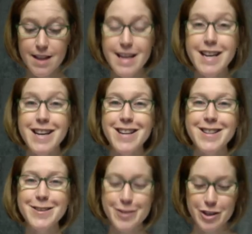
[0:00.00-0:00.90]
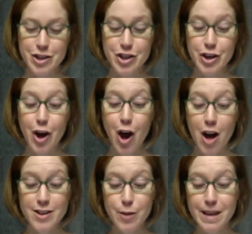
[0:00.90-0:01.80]
The conclusions should
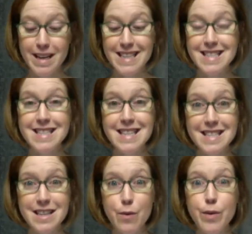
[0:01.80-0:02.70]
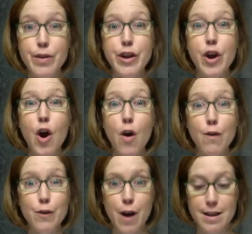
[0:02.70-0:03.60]
also be consistent with the
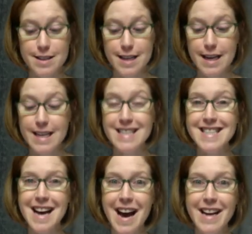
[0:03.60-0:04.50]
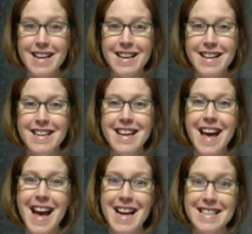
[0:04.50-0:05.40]
overall study design
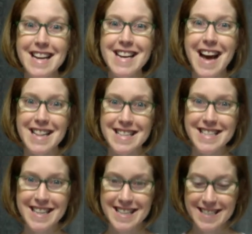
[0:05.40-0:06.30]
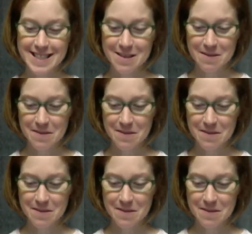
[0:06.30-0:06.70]
and analyses.